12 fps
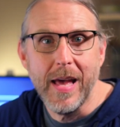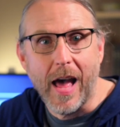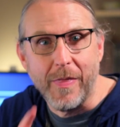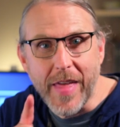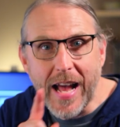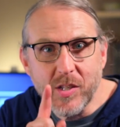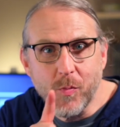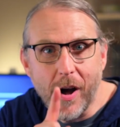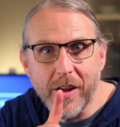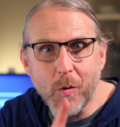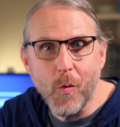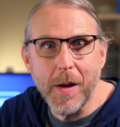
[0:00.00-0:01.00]
And that's
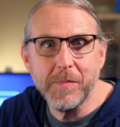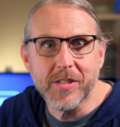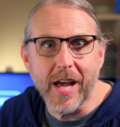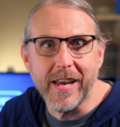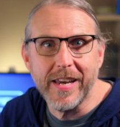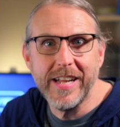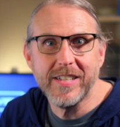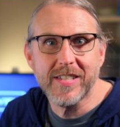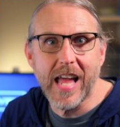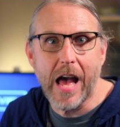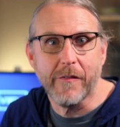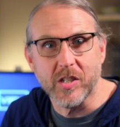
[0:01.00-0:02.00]
why your website needs
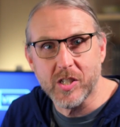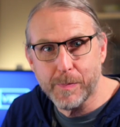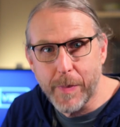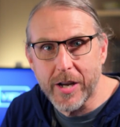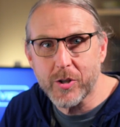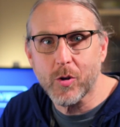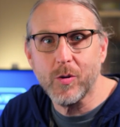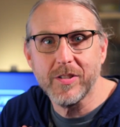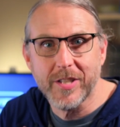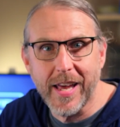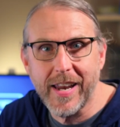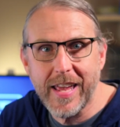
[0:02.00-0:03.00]
to have a special
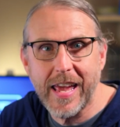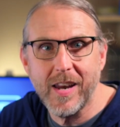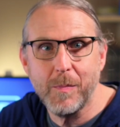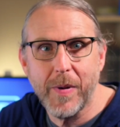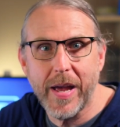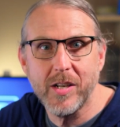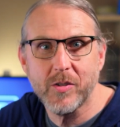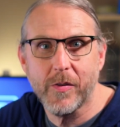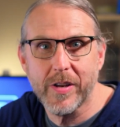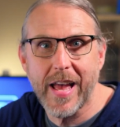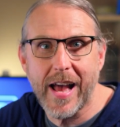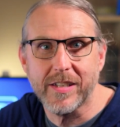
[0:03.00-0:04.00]
dedicated page
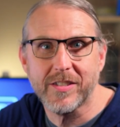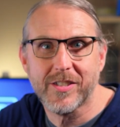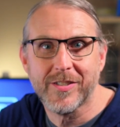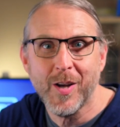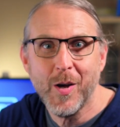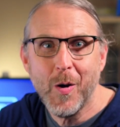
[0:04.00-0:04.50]
for guests